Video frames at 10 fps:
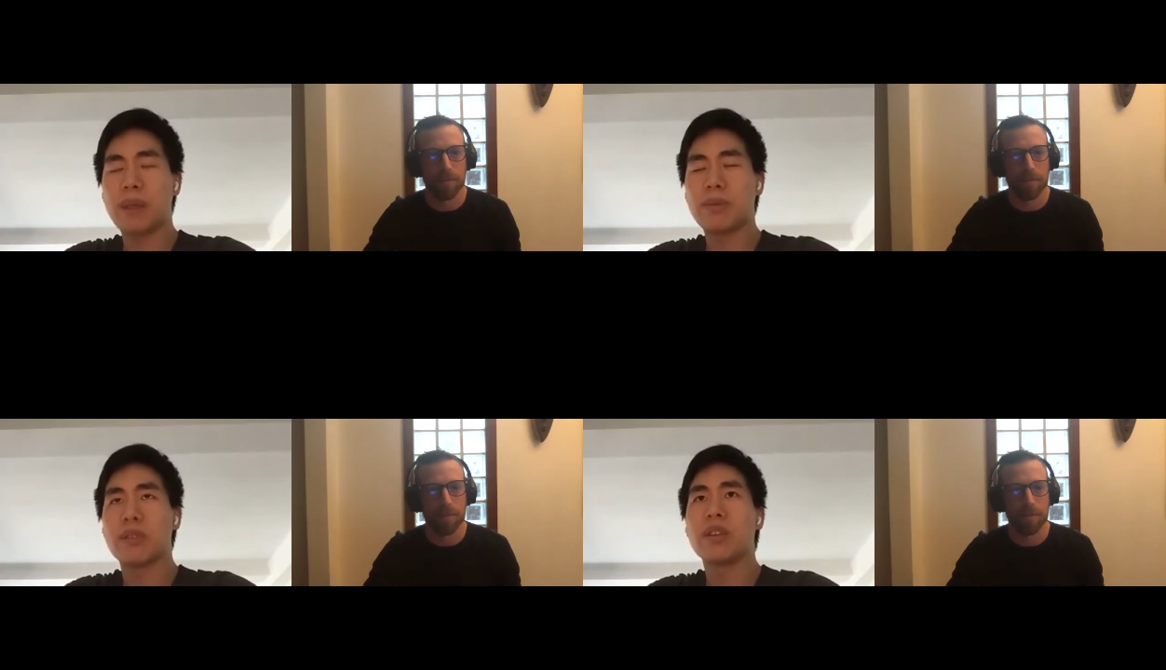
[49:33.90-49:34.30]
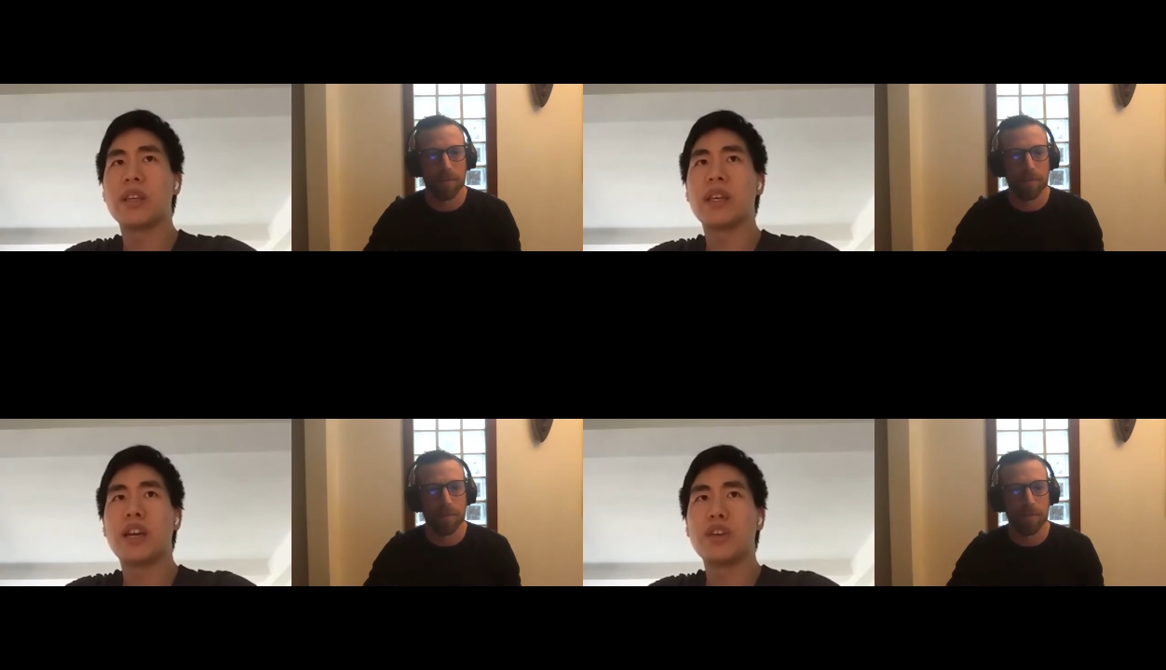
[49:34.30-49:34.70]

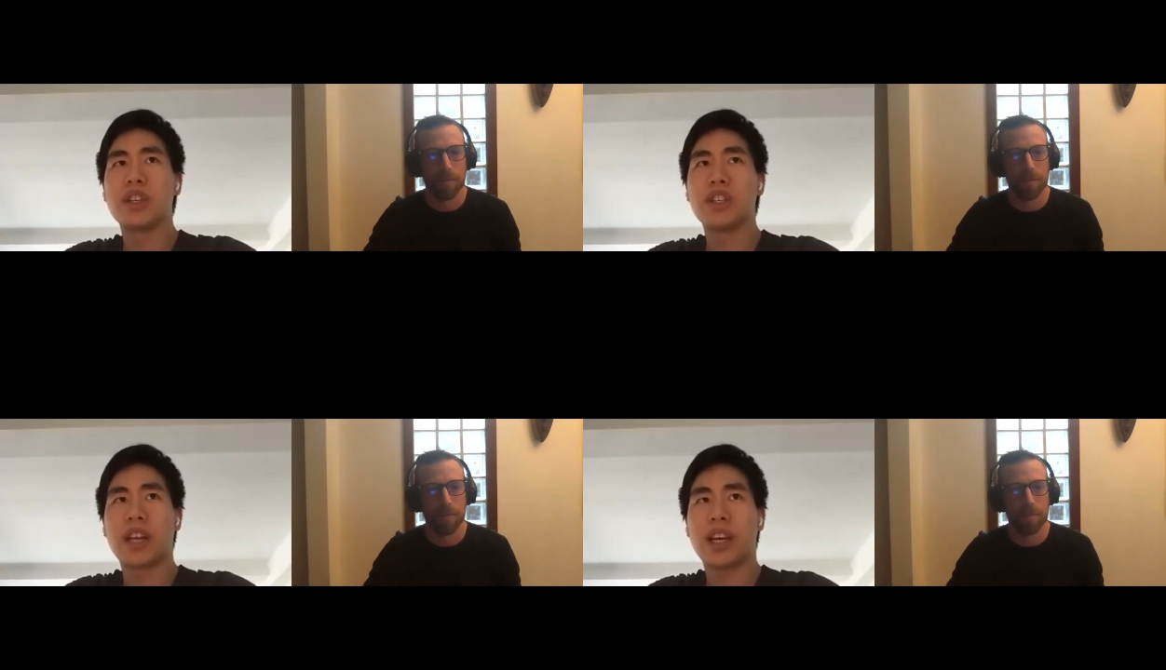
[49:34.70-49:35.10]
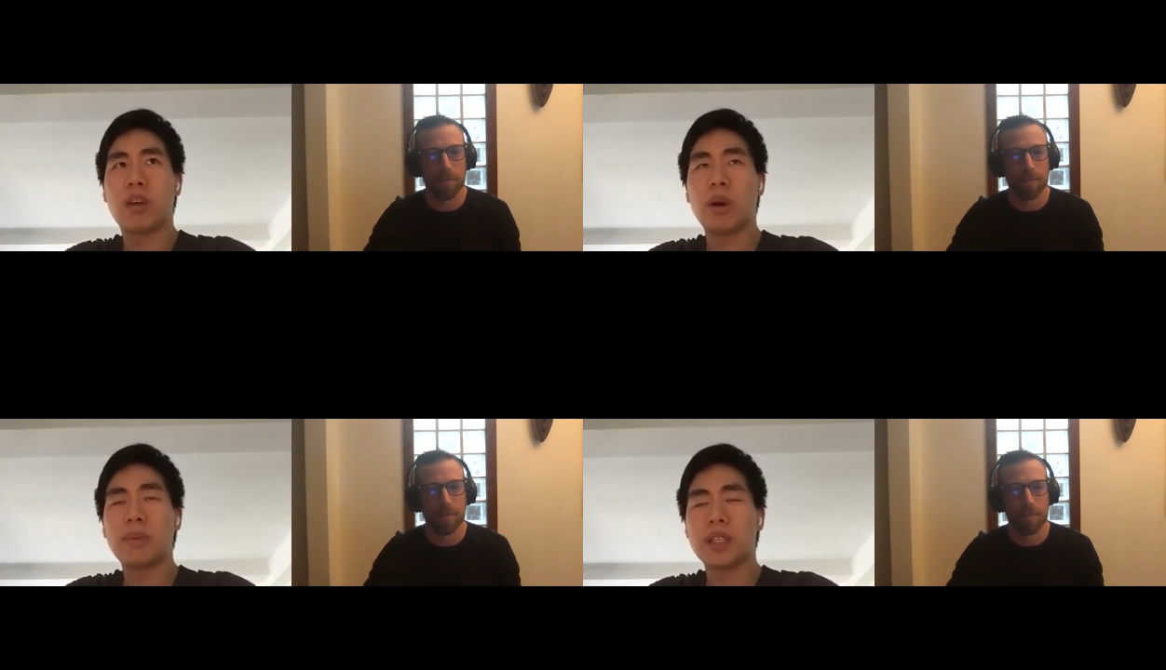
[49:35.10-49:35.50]
Speaker 1: absolutely. Uh, you can check out
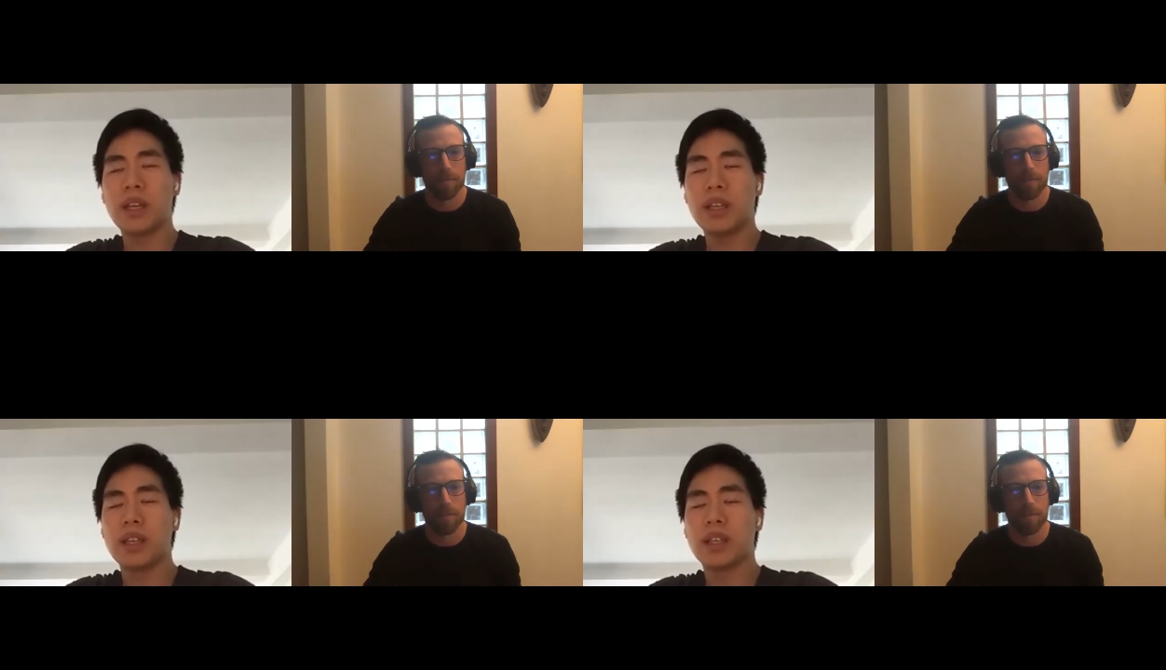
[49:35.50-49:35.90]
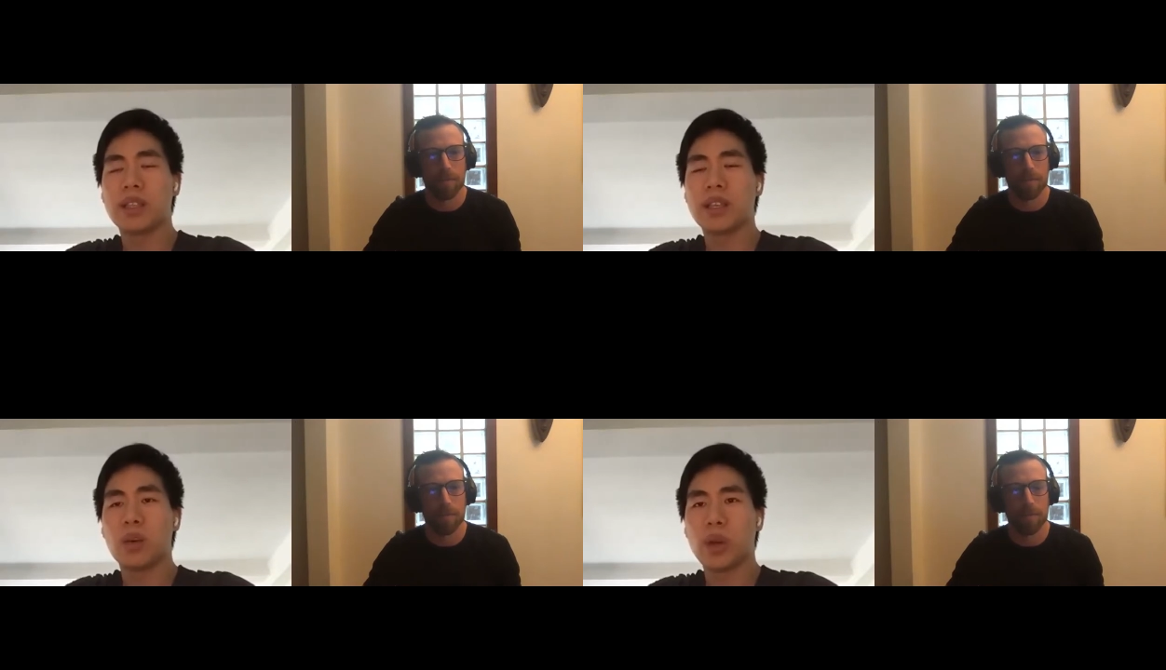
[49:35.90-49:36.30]
our website.
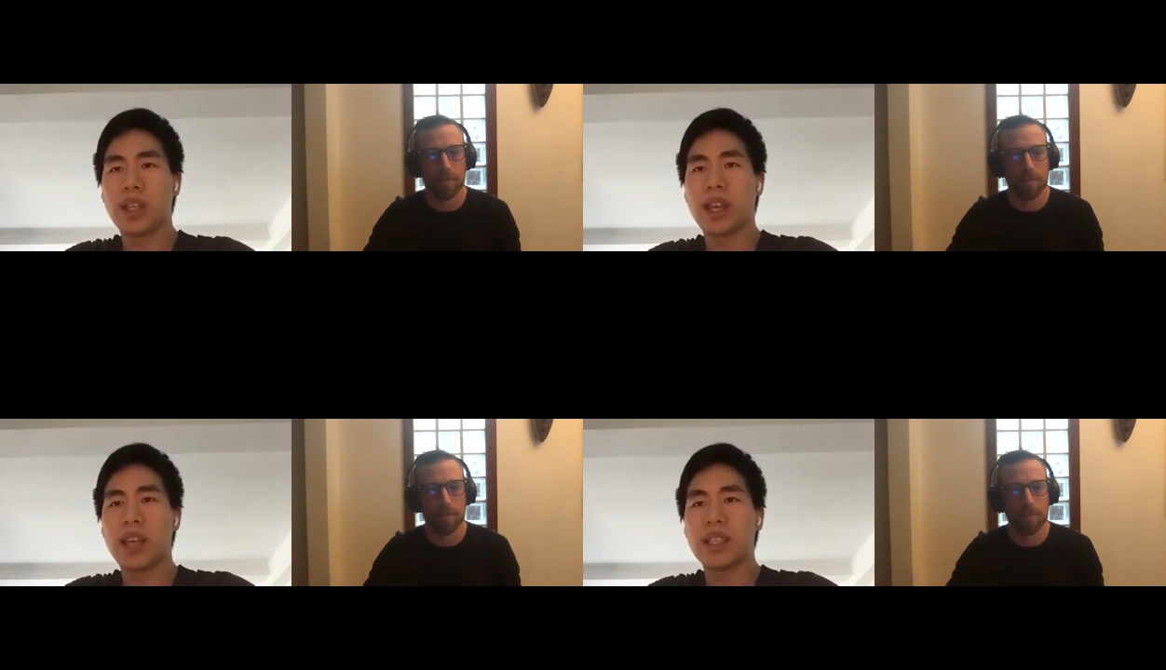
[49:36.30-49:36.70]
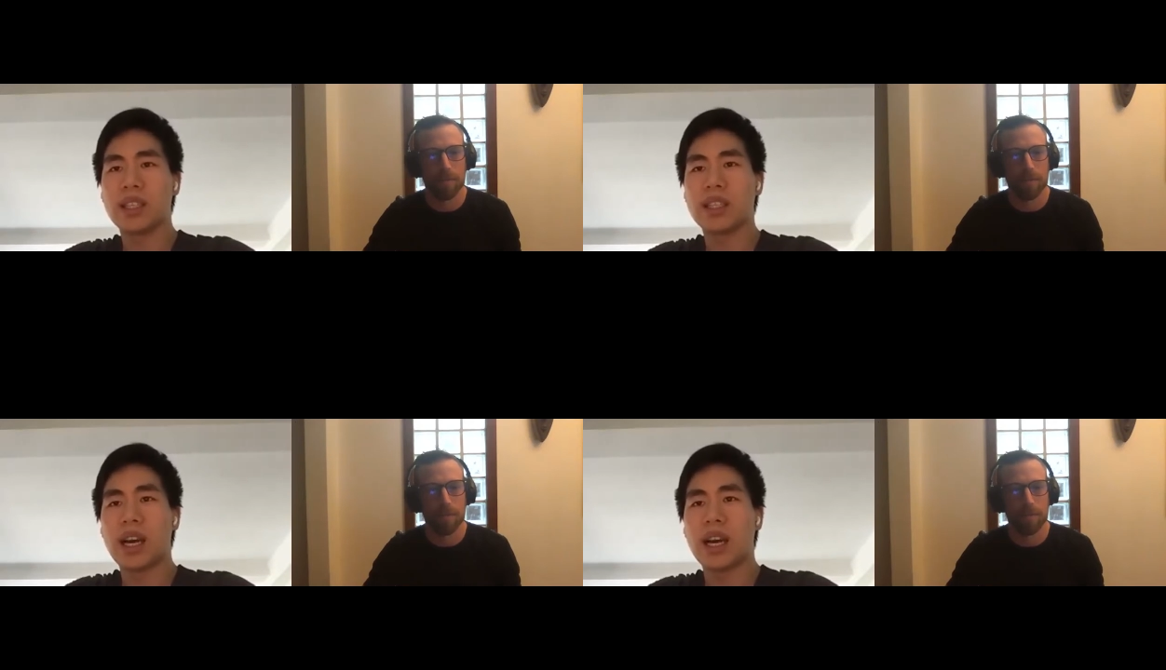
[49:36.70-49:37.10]
It's uh, with
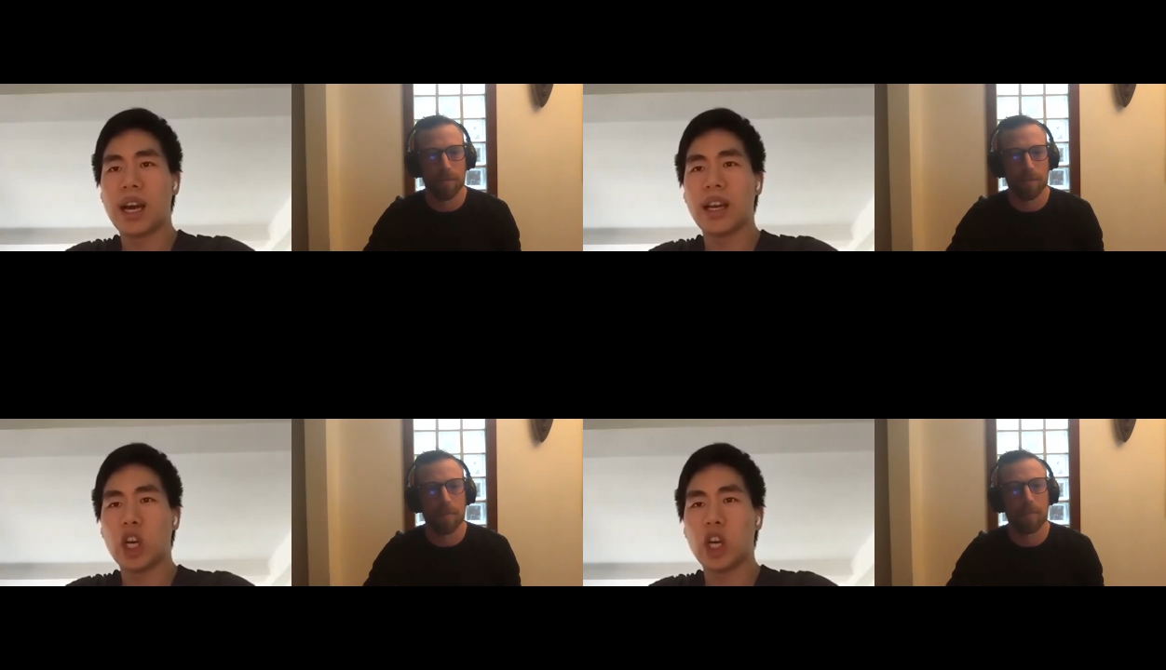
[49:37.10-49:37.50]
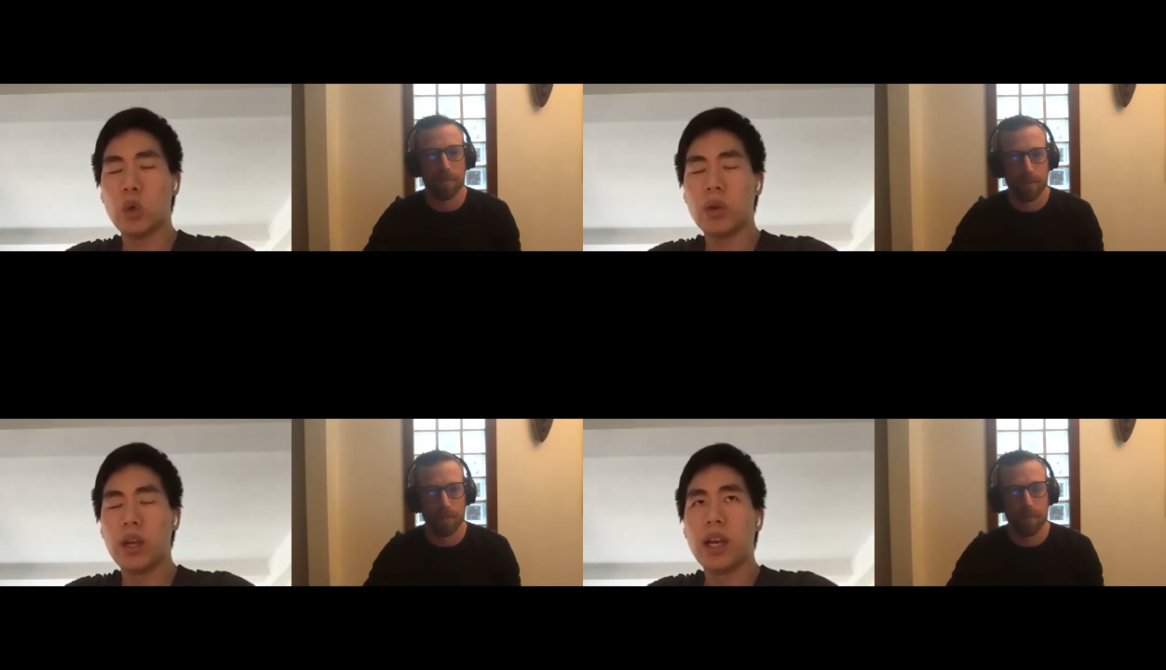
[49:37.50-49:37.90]
cadence dot i o.